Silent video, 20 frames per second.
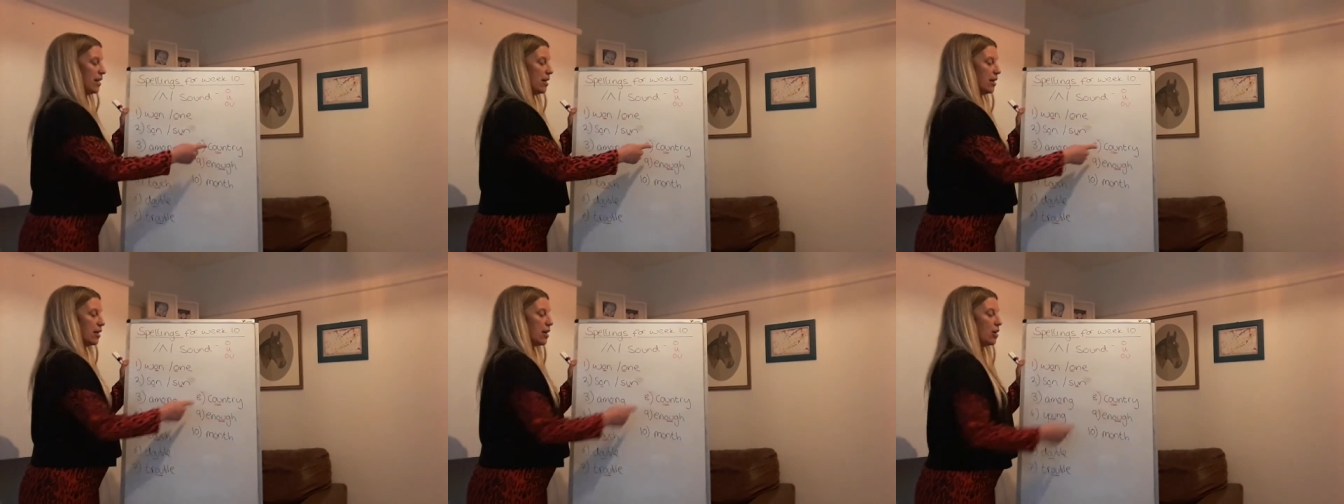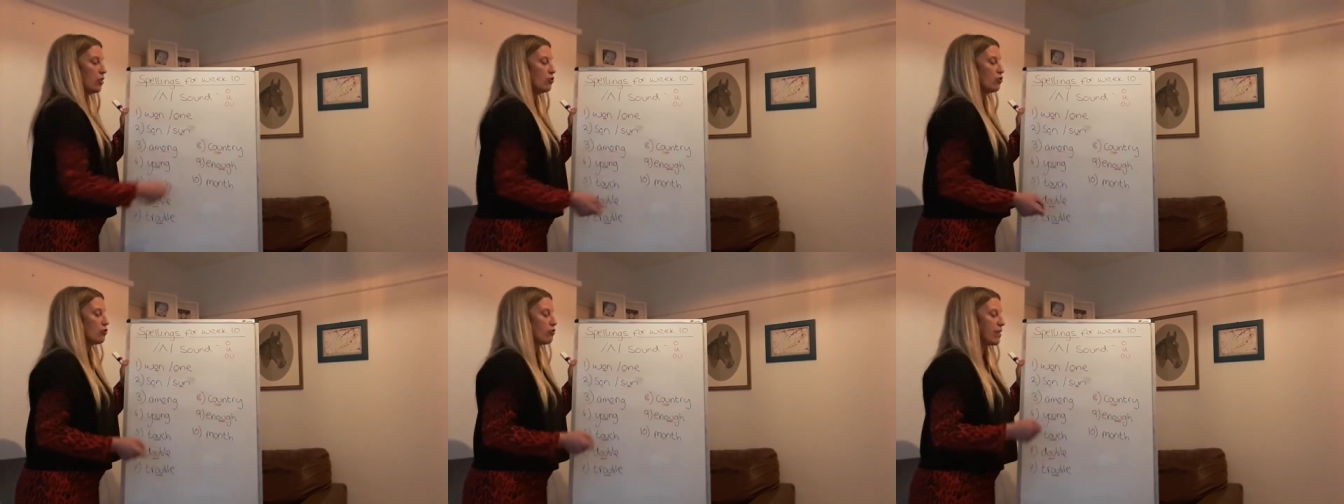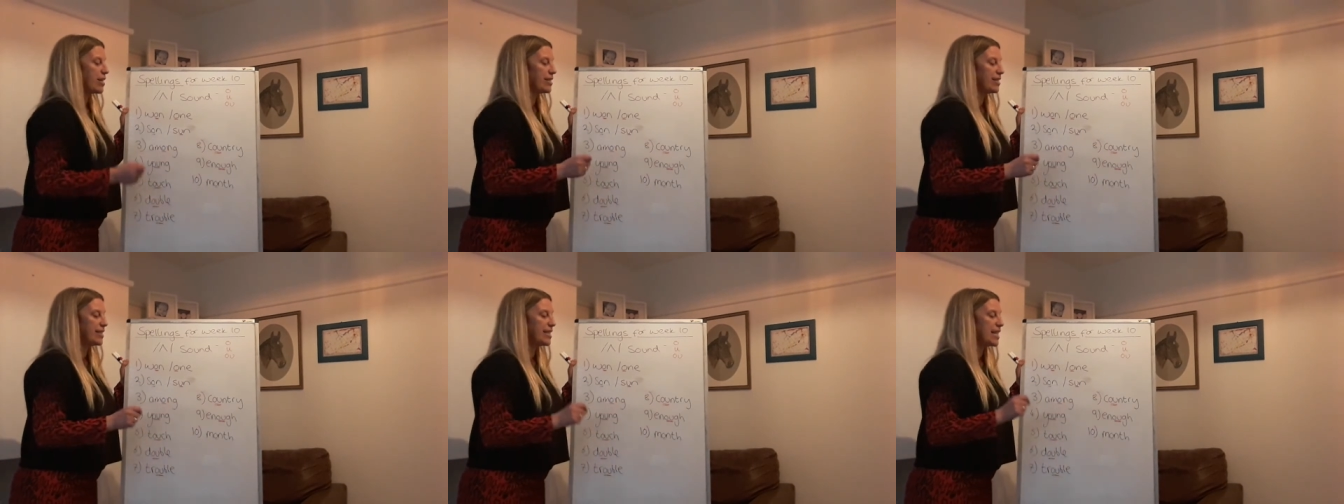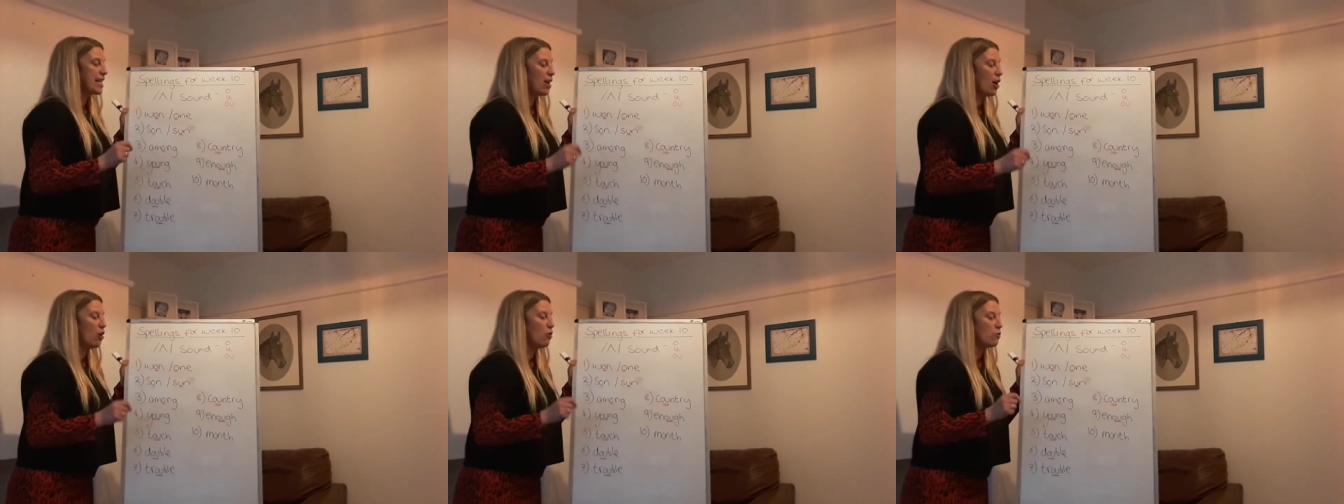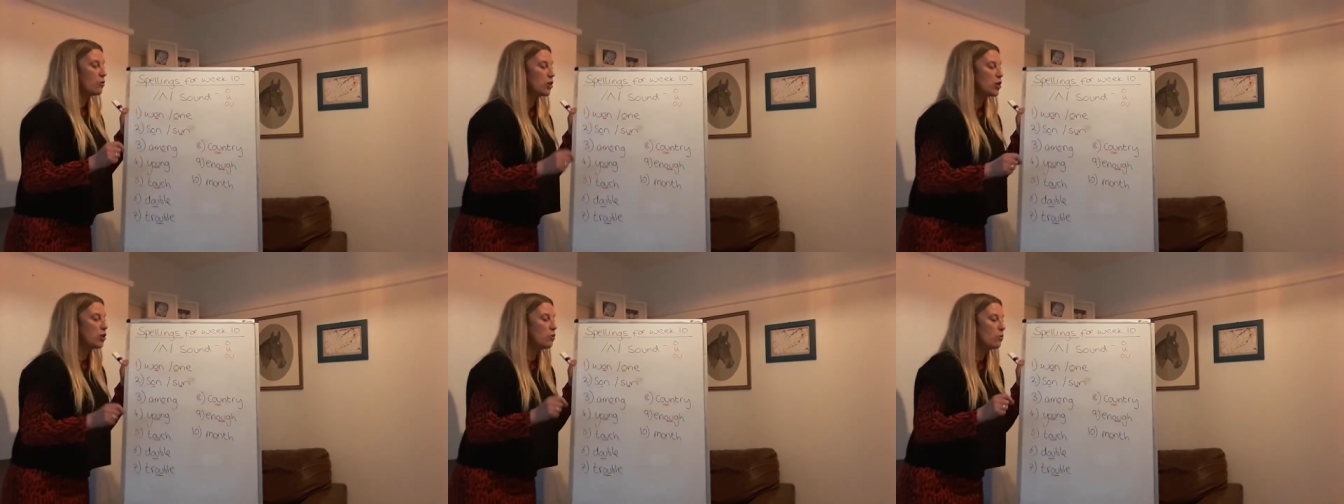Country,
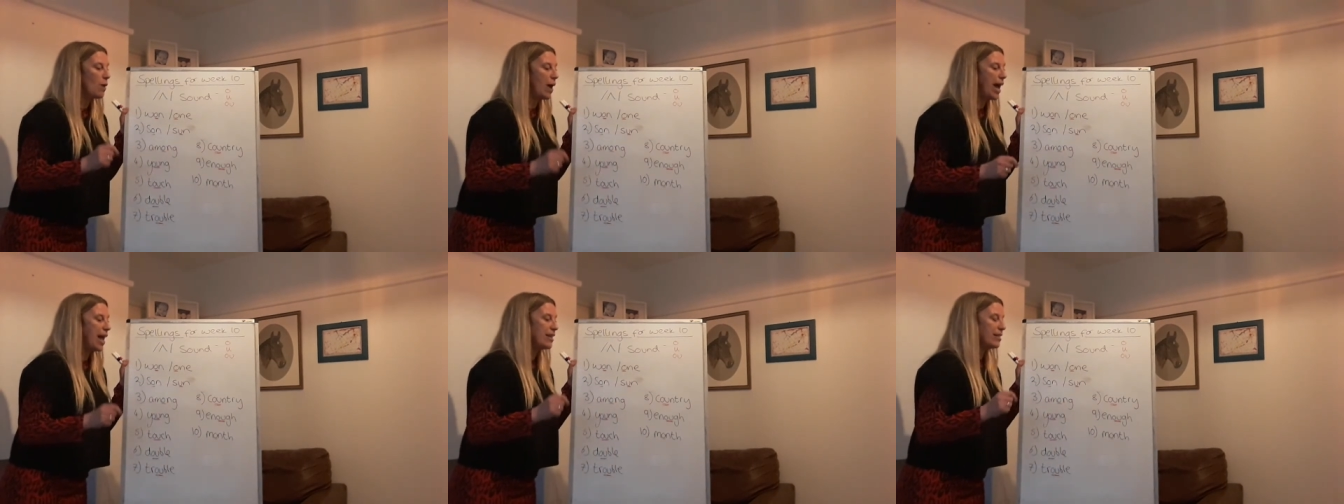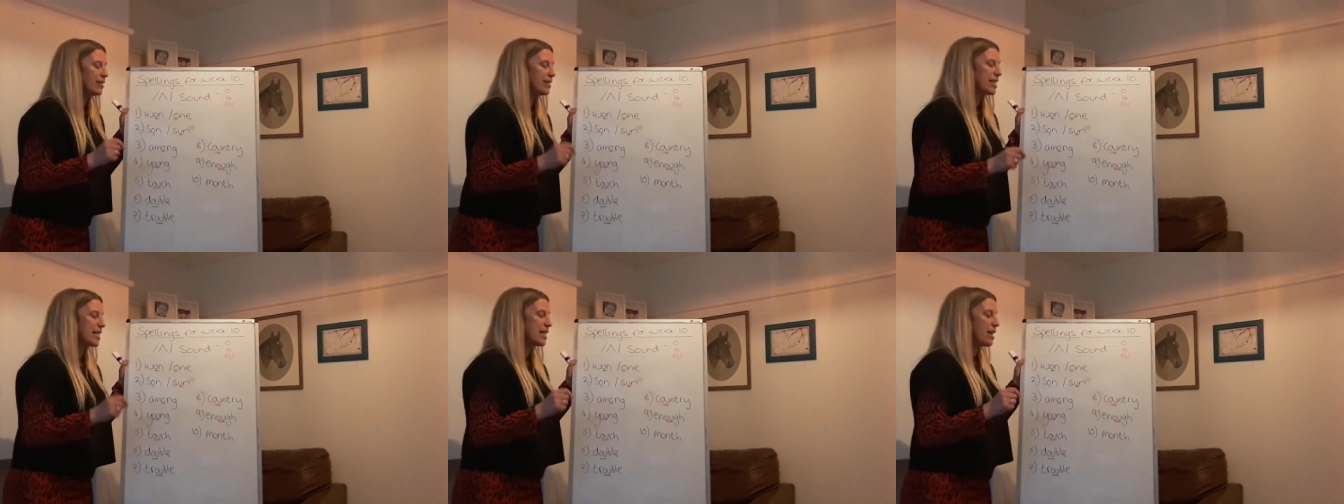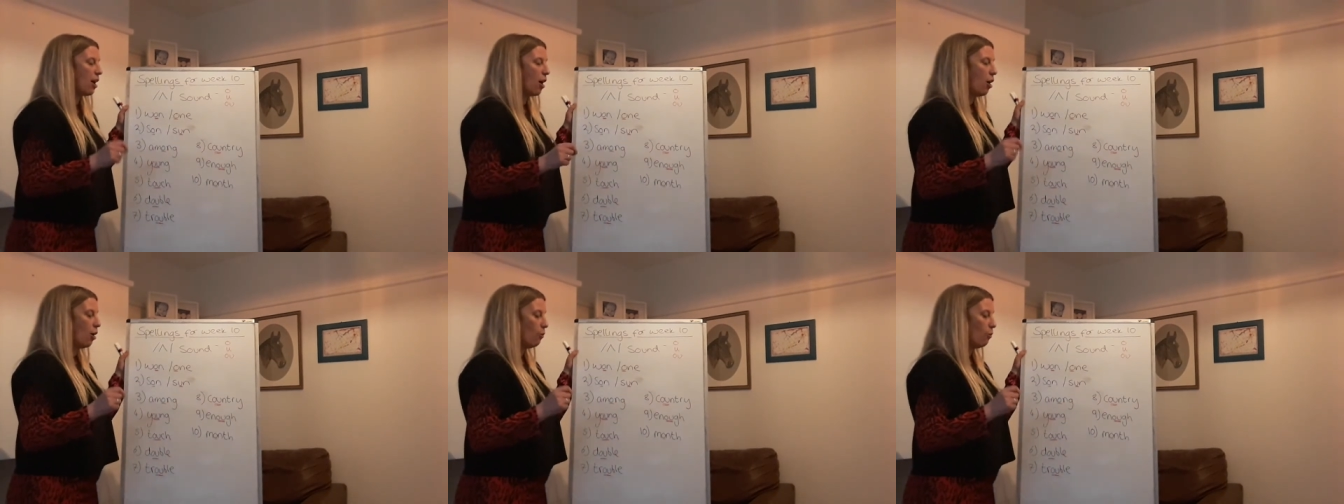COUNTRY.